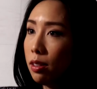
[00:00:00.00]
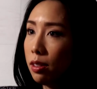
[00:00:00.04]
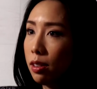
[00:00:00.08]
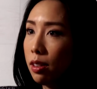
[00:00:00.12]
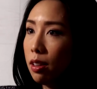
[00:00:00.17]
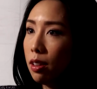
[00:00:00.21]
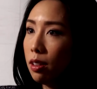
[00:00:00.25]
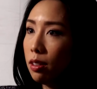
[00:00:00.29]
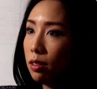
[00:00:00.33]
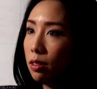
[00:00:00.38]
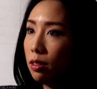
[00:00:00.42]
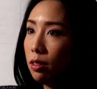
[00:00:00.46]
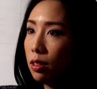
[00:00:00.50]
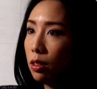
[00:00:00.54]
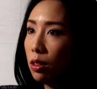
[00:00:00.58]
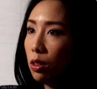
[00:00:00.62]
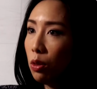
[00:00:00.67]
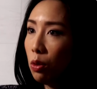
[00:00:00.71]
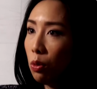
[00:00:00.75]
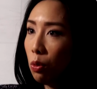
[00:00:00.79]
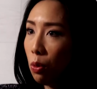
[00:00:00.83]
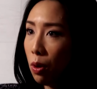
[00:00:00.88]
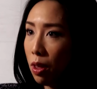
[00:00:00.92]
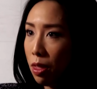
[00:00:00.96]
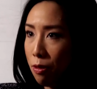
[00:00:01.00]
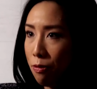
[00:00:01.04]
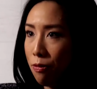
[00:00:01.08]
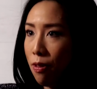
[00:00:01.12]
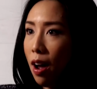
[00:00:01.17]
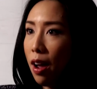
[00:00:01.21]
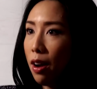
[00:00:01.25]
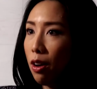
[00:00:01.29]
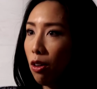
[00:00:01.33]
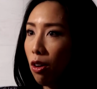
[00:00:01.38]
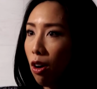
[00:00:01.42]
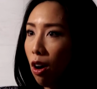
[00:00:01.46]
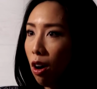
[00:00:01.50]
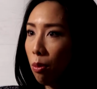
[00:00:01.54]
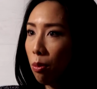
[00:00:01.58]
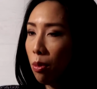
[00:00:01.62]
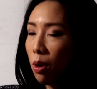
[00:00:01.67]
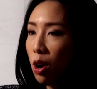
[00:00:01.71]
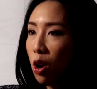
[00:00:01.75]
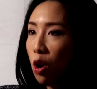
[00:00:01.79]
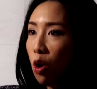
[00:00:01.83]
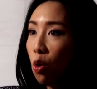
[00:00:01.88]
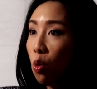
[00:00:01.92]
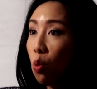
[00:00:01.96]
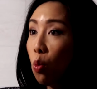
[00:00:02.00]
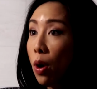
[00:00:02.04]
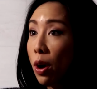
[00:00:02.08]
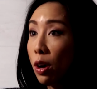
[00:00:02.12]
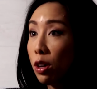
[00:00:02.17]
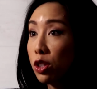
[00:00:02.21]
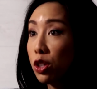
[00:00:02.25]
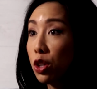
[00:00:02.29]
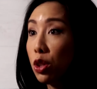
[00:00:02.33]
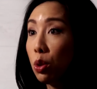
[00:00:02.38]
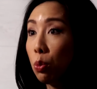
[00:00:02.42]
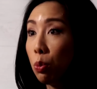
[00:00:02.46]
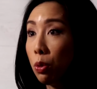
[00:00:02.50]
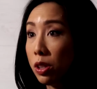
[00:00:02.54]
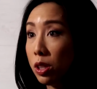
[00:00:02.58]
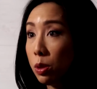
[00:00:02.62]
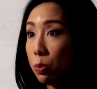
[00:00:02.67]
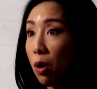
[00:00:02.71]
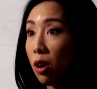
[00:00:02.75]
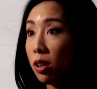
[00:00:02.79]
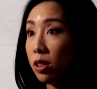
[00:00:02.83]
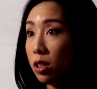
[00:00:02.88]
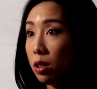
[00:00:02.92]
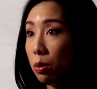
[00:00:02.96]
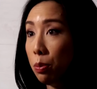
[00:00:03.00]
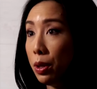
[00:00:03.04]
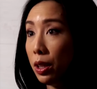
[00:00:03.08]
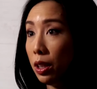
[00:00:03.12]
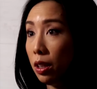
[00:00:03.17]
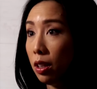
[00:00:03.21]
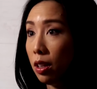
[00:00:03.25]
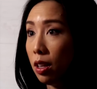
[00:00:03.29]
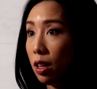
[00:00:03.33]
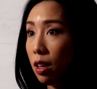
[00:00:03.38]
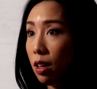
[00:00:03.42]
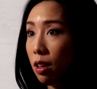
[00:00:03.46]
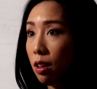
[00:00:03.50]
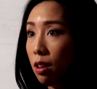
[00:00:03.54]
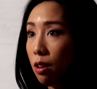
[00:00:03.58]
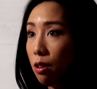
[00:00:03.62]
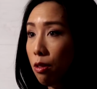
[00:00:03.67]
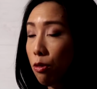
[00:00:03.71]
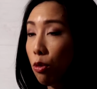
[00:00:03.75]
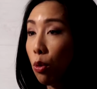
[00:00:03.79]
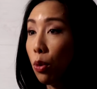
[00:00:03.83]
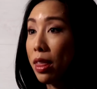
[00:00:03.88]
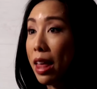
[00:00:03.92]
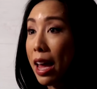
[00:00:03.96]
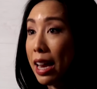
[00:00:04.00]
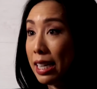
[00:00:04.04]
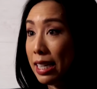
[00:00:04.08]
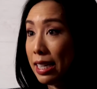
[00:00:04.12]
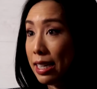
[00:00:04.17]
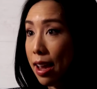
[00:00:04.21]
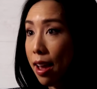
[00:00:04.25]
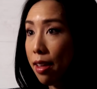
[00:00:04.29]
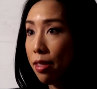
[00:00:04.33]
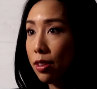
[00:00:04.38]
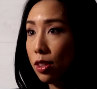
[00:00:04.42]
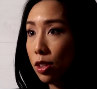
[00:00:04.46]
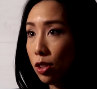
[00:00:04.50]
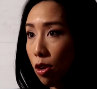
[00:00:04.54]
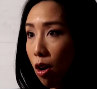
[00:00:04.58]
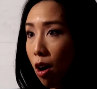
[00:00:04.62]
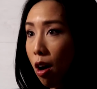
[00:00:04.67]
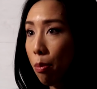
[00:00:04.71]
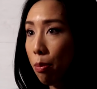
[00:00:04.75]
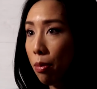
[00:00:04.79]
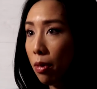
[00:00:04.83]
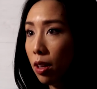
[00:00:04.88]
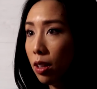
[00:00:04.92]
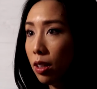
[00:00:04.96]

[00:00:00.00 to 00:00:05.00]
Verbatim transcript: is killed with a firearm, where should the responsibility for that death stop?